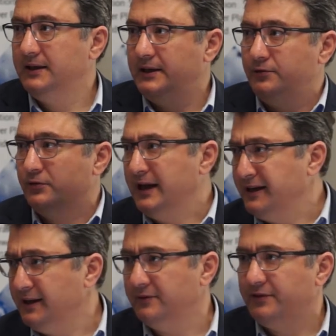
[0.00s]
uh, you
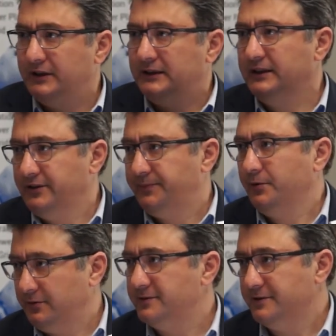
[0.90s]
cannot really
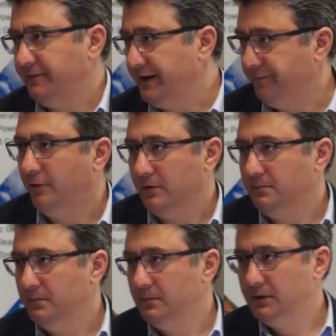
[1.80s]
reproduce the waveform.
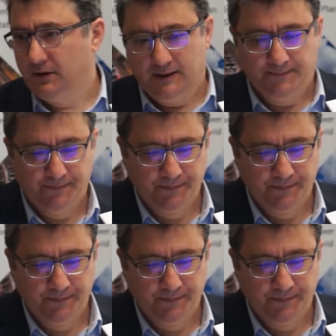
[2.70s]
Okay,